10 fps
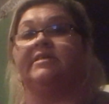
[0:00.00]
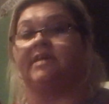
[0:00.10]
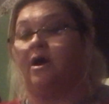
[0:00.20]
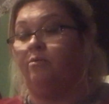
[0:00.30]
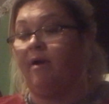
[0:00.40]

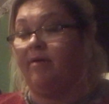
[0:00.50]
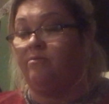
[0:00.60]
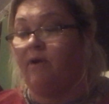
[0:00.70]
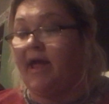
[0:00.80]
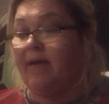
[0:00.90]
So
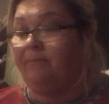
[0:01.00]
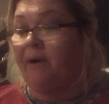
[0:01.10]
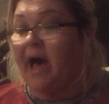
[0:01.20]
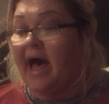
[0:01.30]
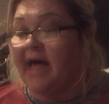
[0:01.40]
when we
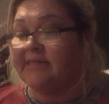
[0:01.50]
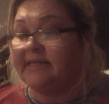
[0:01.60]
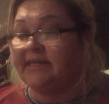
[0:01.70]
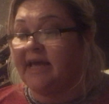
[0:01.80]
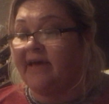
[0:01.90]

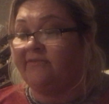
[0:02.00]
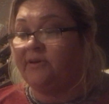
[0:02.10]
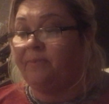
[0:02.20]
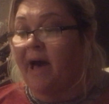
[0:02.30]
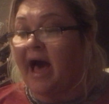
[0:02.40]
positive
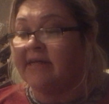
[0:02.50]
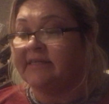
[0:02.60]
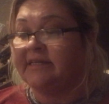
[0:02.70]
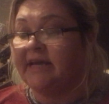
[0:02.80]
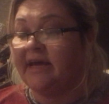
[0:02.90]
to
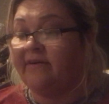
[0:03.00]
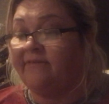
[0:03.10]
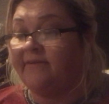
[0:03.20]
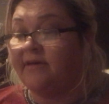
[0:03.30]
positive,